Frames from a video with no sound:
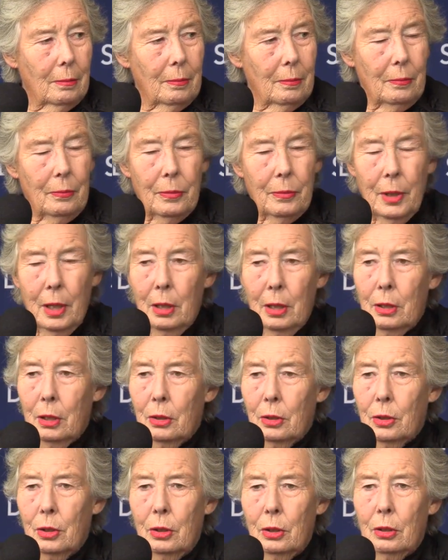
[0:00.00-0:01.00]
It
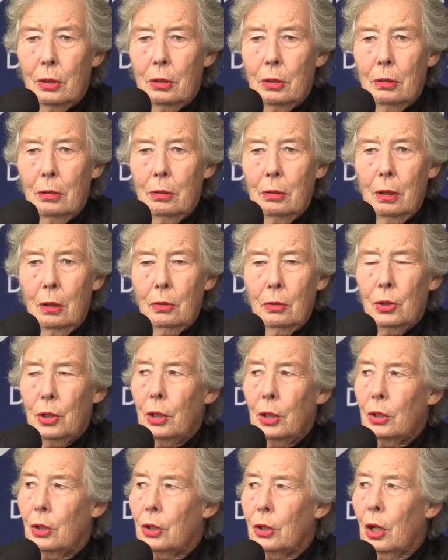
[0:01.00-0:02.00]
doesn't, you know, it says
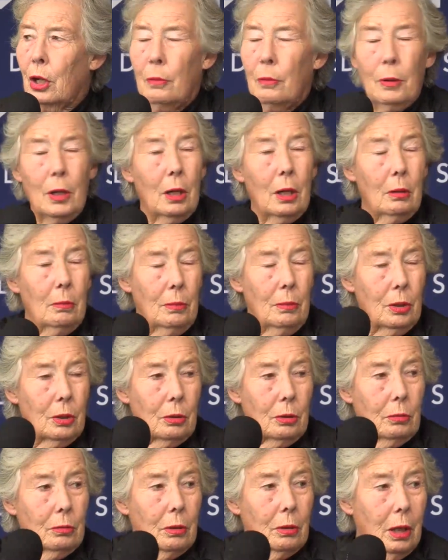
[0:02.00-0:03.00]
it's going to be open
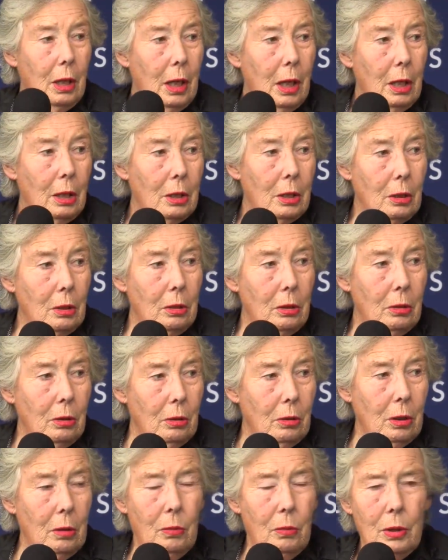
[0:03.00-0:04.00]
till 8 o'clock. I
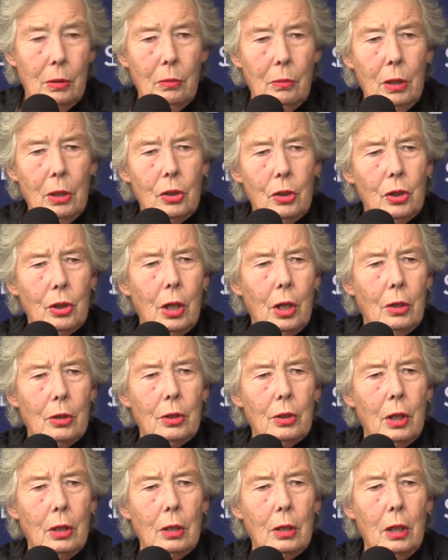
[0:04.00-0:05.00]
wonder why it's shut
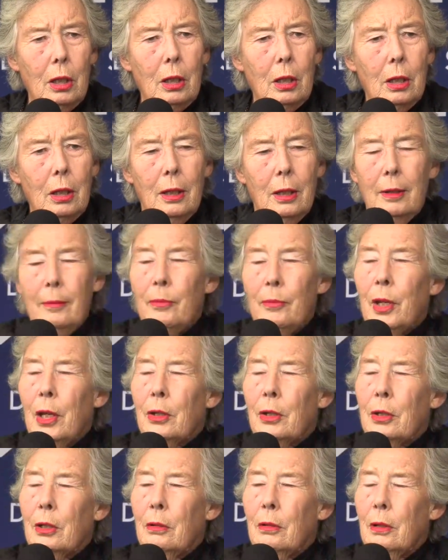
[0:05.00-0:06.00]
suddenly."
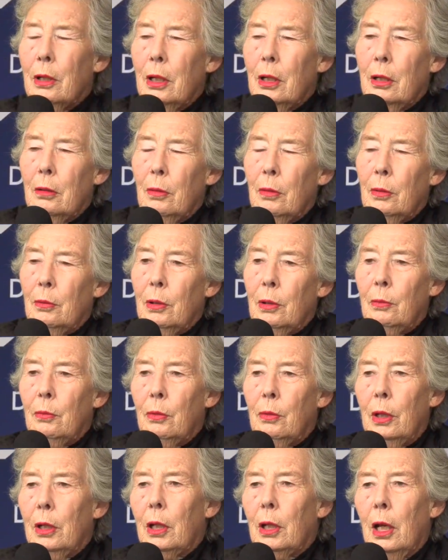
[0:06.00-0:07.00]
So anyway, we
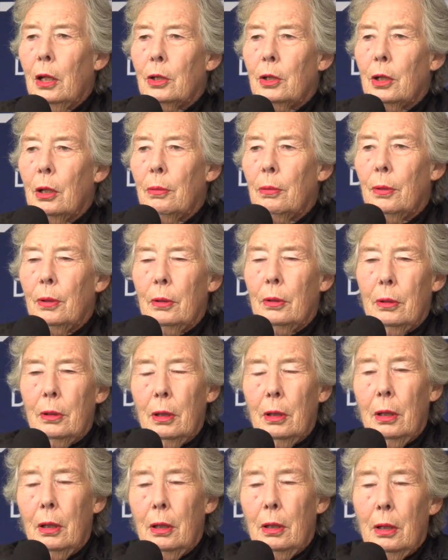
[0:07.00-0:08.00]
went and had supper
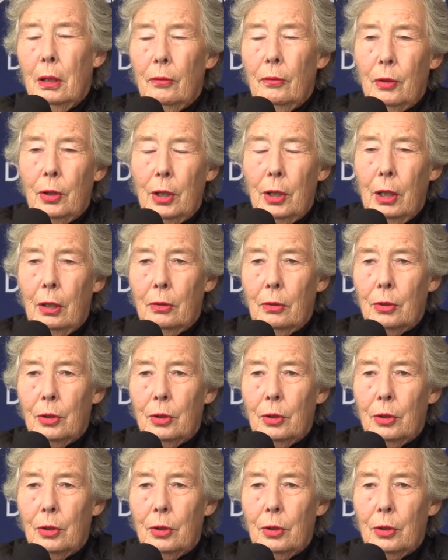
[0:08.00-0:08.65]
and everything else,